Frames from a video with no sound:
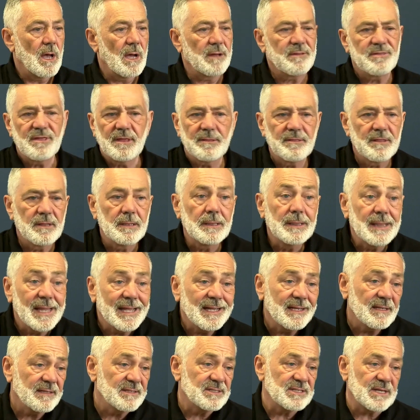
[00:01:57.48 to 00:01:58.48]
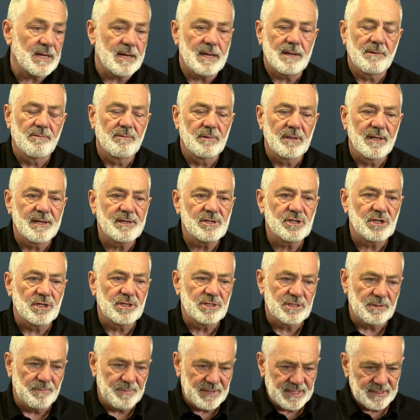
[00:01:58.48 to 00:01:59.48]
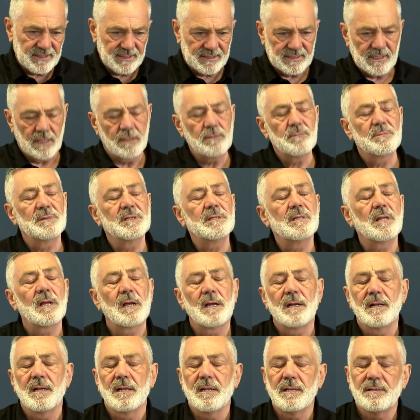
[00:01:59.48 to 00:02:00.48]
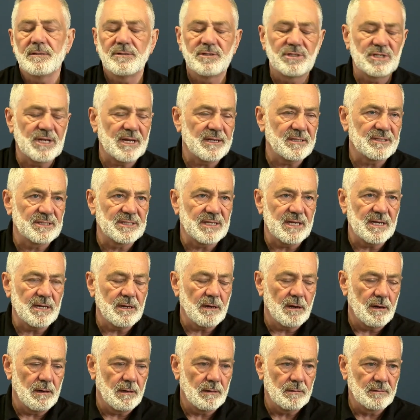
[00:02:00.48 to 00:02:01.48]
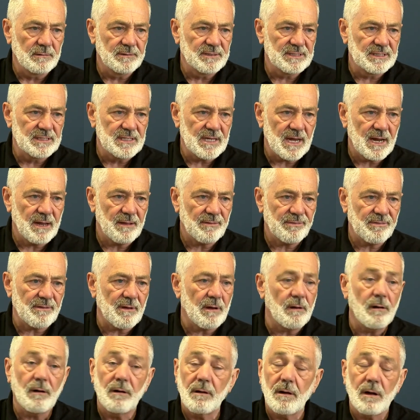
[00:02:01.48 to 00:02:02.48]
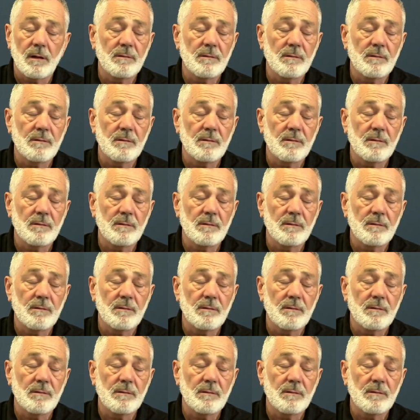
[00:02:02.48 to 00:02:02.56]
I think the links in relation to Peter Tobin and Jessie Earl's death are